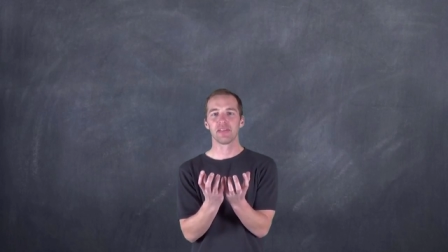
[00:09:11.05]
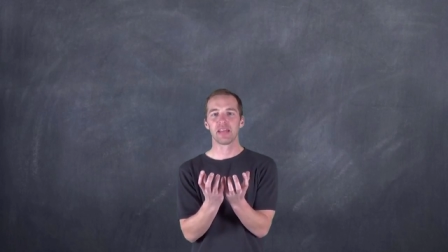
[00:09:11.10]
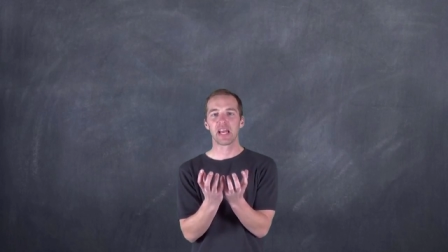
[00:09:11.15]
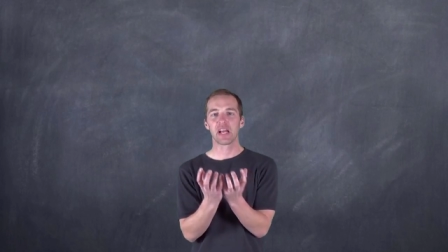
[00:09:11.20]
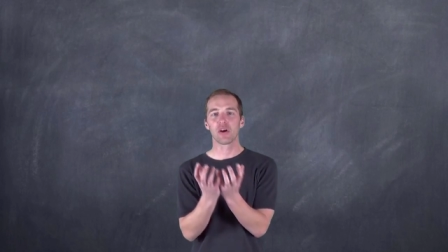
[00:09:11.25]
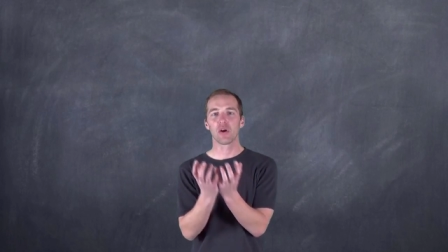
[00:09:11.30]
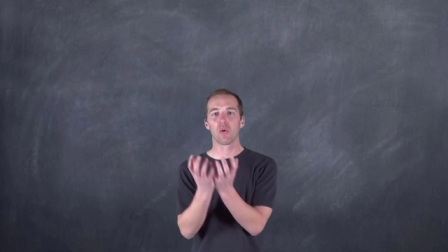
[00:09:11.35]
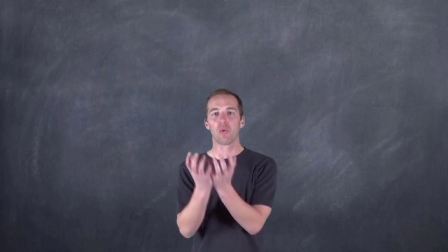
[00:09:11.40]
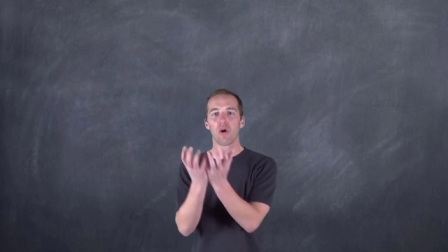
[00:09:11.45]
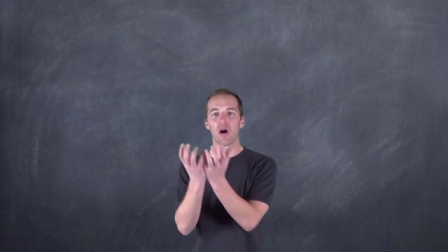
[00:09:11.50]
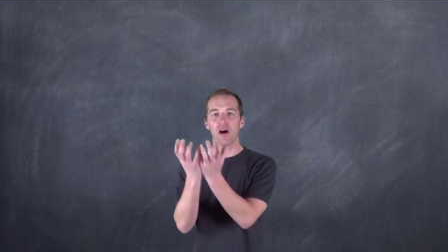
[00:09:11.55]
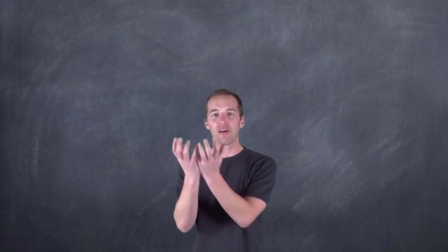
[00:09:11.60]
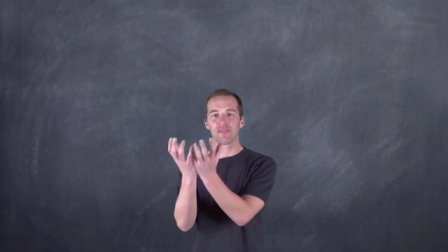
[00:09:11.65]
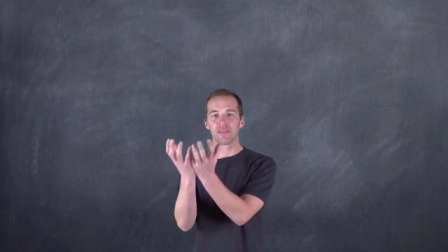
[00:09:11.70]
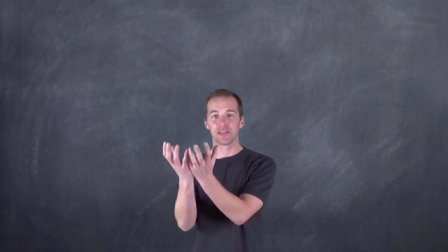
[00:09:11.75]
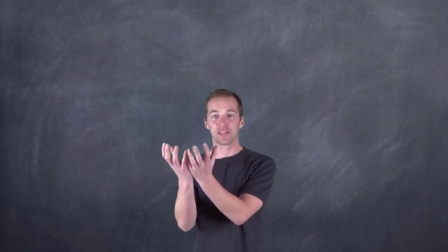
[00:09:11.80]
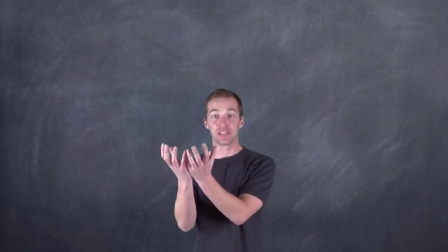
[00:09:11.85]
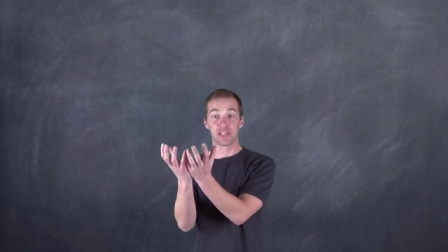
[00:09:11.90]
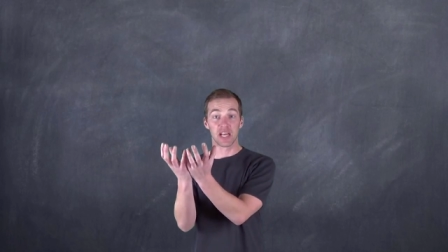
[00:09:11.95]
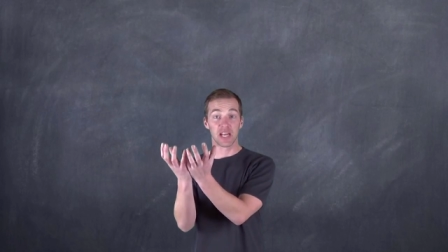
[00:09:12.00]
they go
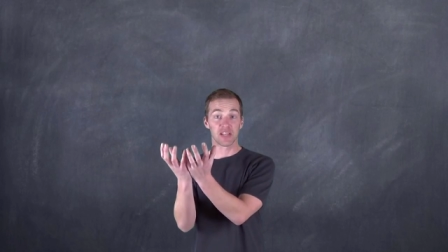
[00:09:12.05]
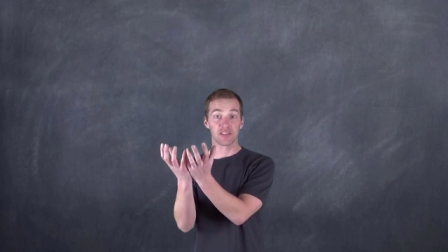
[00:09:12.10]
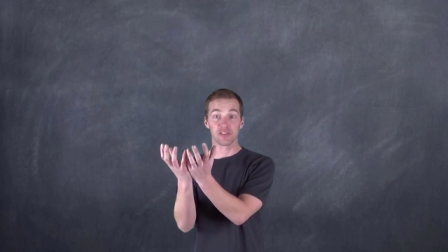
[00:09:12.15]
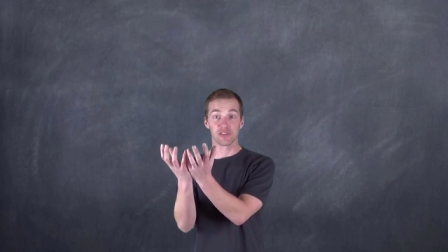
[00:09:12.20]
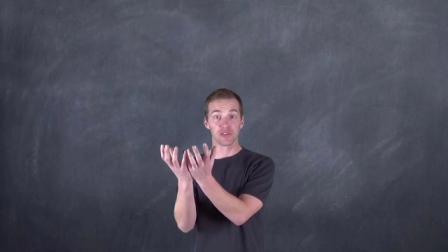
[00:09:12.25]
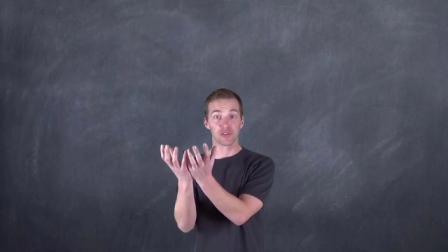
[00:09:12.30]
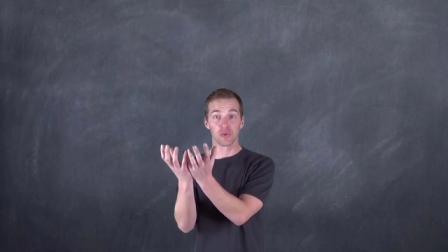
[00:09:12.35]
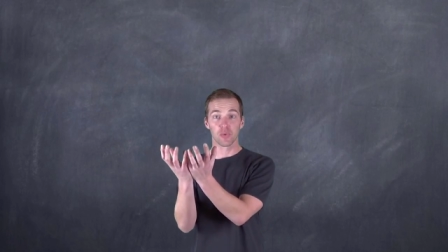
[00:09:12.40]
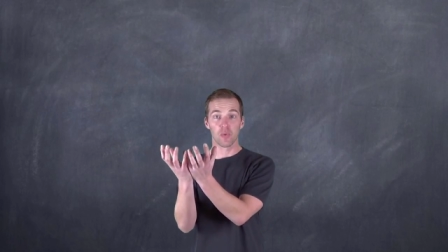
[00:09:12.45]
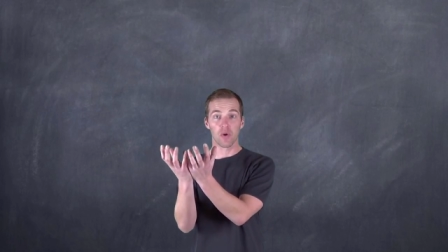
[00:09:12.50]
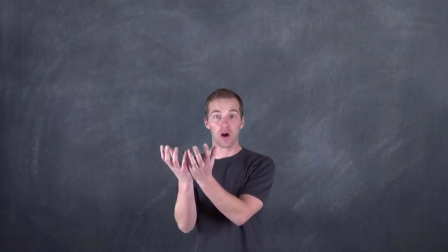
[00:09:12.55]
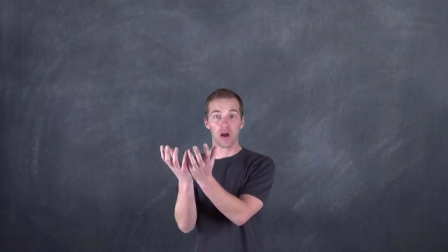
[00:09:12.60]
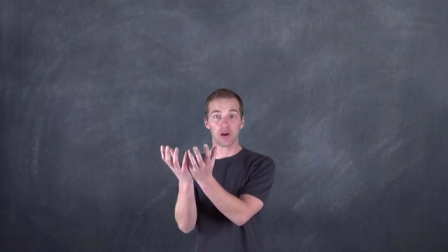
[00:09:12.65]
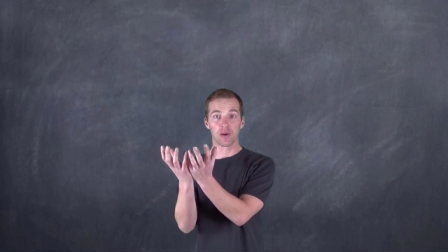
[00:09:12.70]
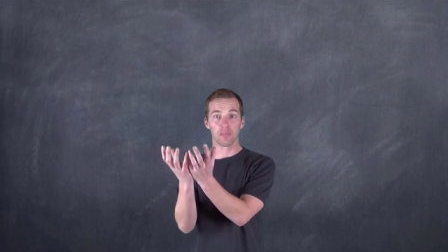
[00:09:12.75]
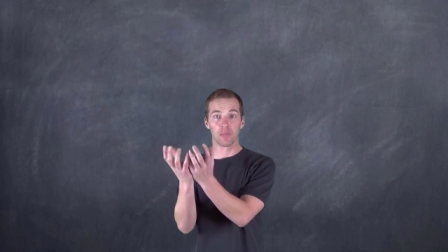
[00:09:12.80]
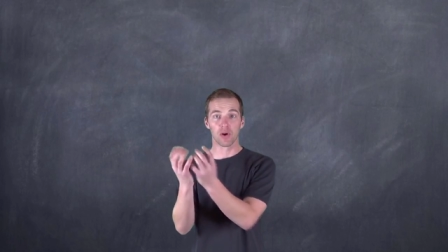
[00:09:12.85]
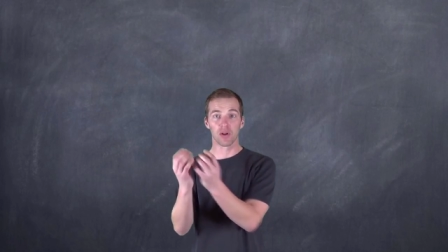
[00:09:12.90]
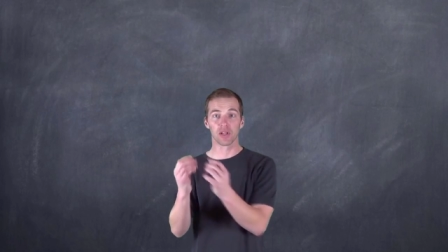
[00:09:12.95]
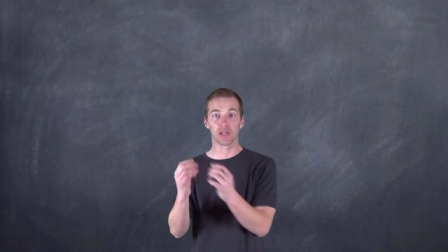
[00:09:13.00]
off and dance as the
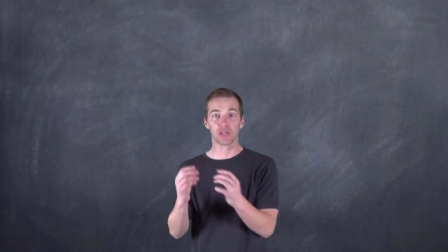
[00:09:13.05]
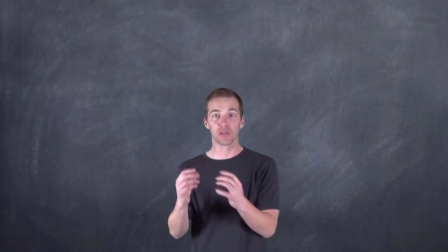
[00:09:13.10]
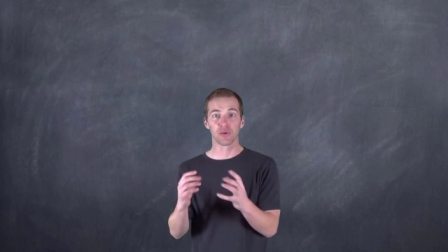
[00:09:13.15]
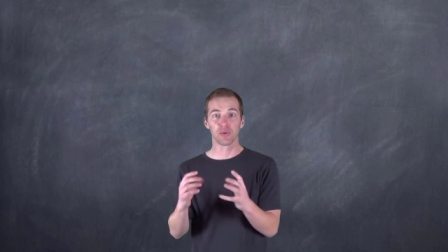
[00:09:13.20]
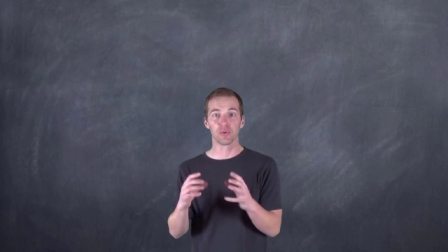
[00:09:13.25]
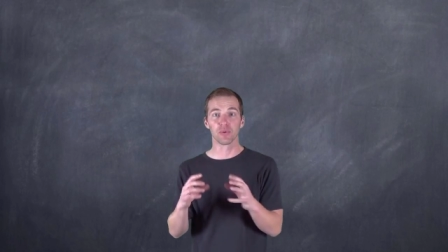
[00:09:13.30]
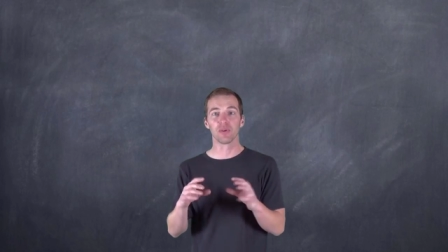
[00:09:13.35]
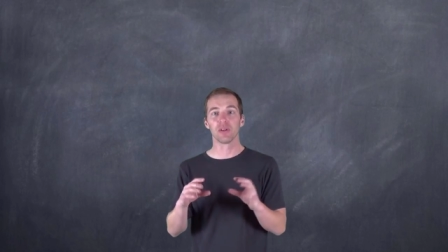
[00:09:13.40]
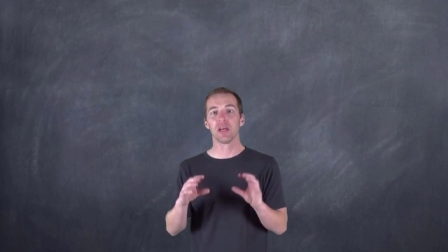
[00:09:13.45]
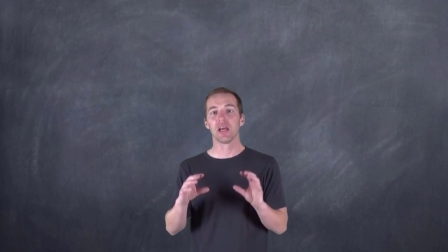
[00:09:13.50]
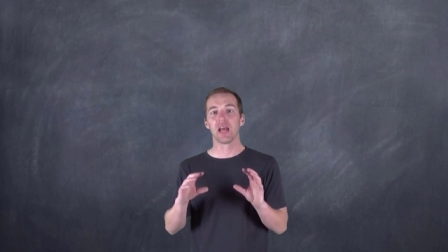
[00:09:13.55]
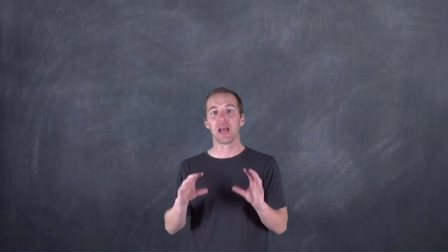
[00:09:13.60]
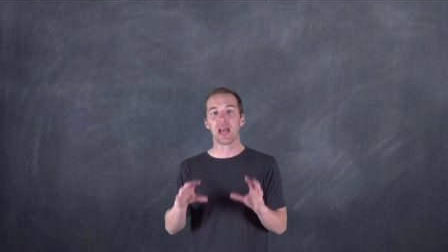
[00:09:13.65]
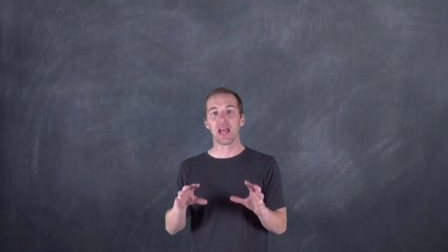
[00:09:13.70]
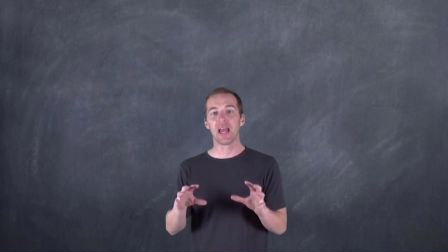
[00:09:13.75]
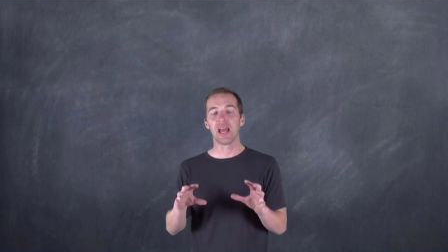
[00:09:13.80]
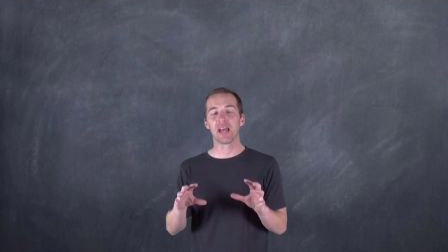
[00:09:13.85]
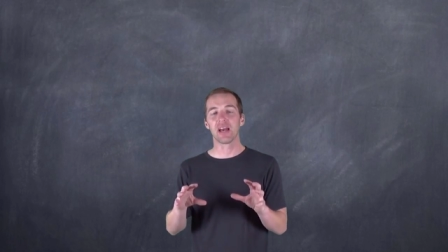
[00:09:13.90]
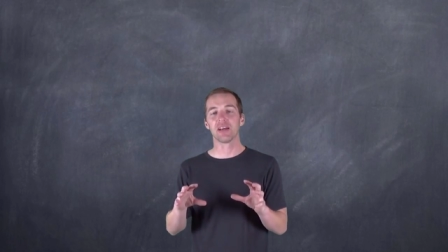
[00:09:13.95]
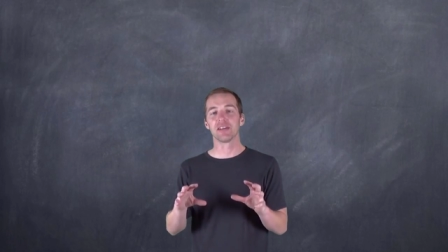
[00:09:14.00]
water molecule.
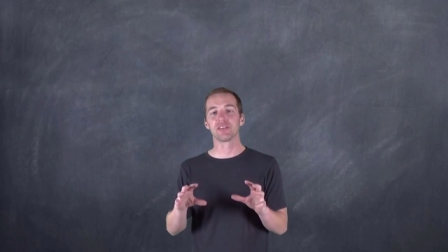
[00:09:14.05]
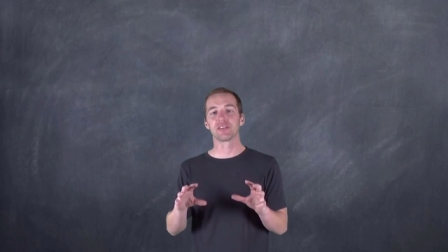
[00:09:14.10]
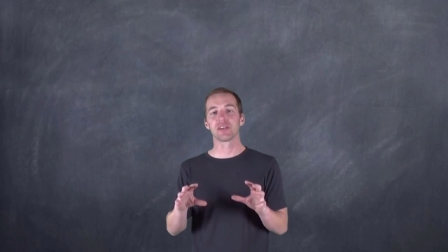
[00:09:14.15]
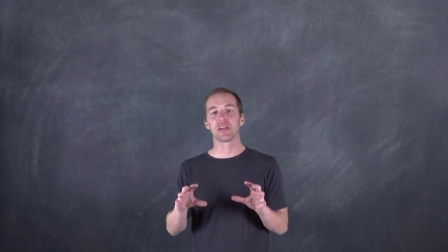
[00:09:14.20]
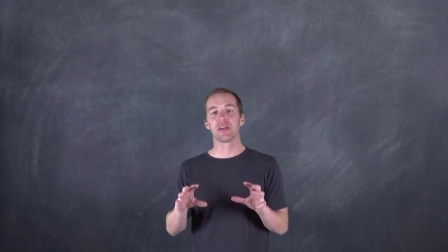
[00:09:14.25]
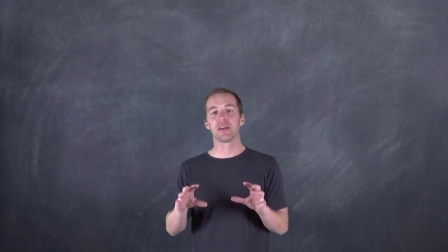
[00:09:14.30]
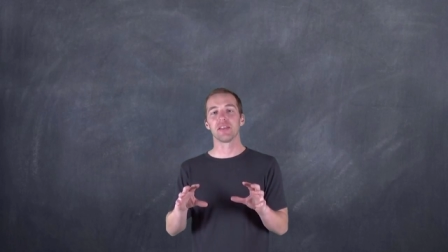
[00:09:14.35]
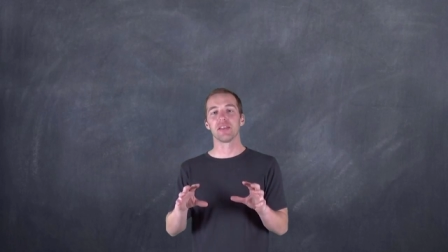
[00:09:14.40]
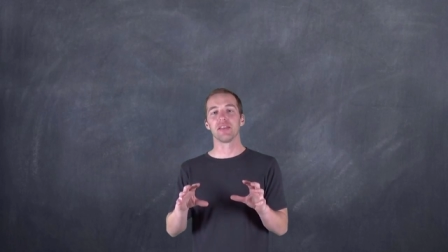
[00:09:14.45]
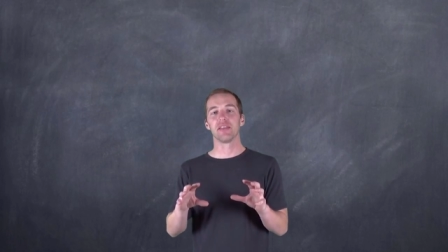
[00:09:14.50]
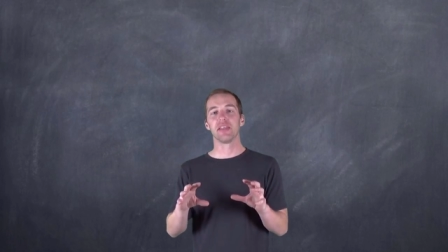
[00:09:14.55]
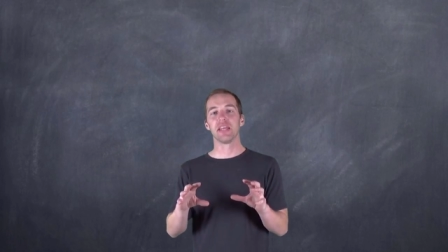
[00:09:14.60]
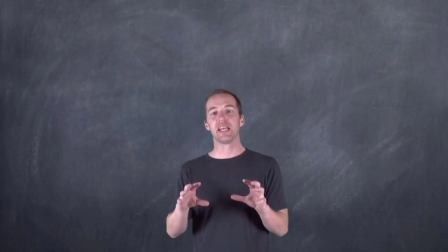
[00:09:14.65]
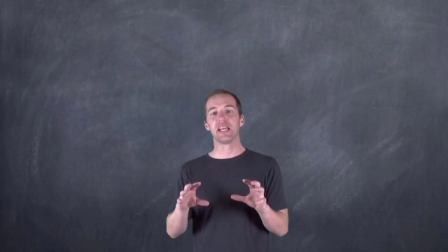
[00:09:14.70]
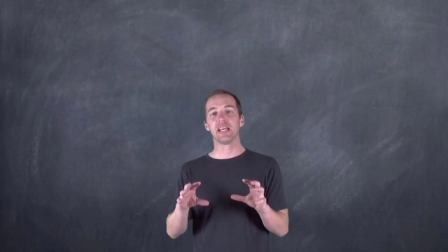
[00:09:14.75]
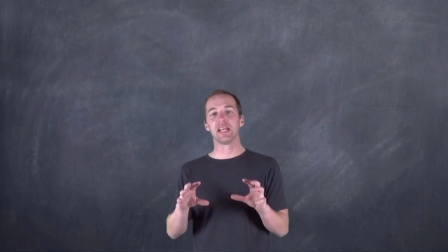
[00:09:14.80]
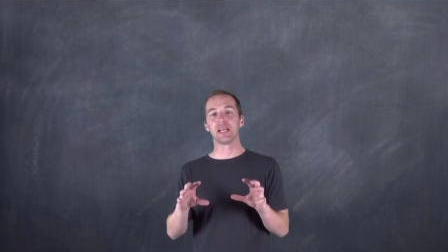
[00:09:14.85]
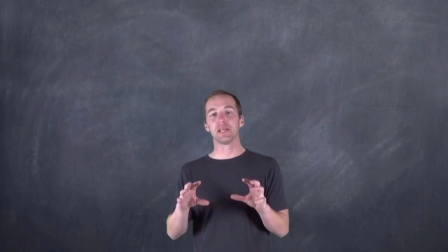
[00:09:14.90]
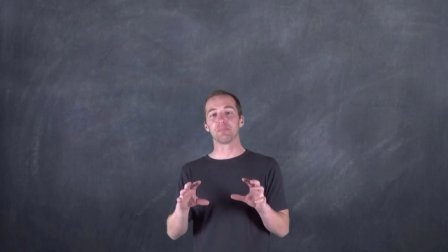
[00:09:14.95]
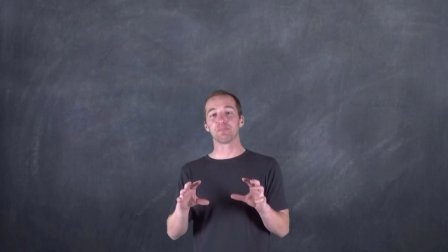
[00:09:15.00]
And
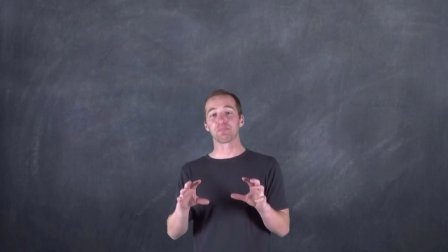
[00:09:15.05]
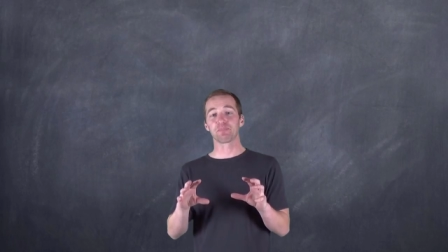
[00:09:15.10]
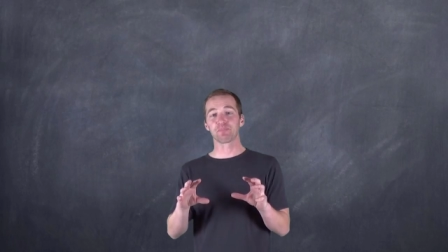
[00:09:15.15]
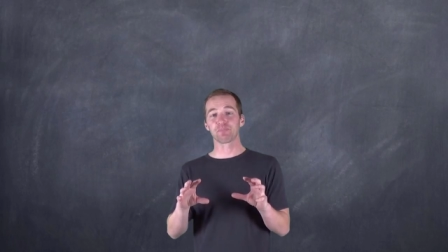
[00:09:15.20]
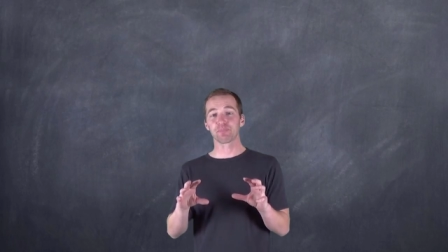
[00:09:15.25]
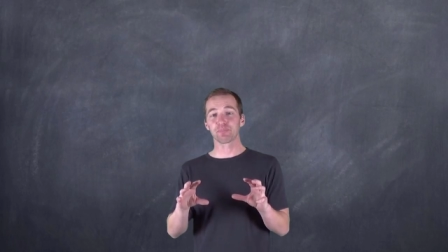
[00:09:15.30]
the